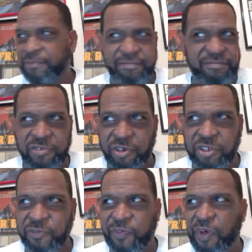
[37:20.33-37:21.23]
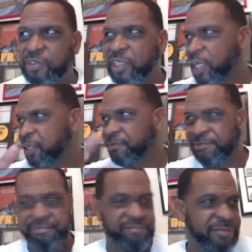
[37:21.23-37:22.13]
Crystal Foss ain't
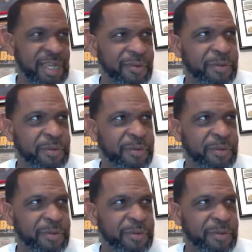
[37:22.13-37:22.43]
never